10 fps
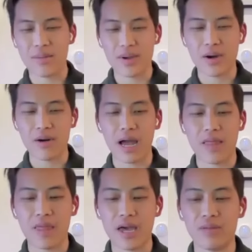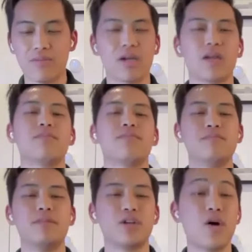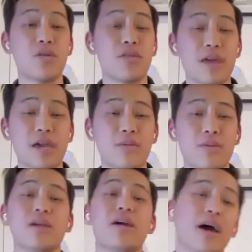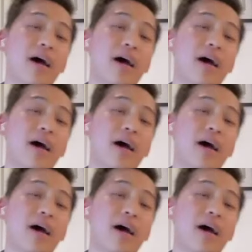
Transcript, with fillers: time ago, and then kind of did our own thing.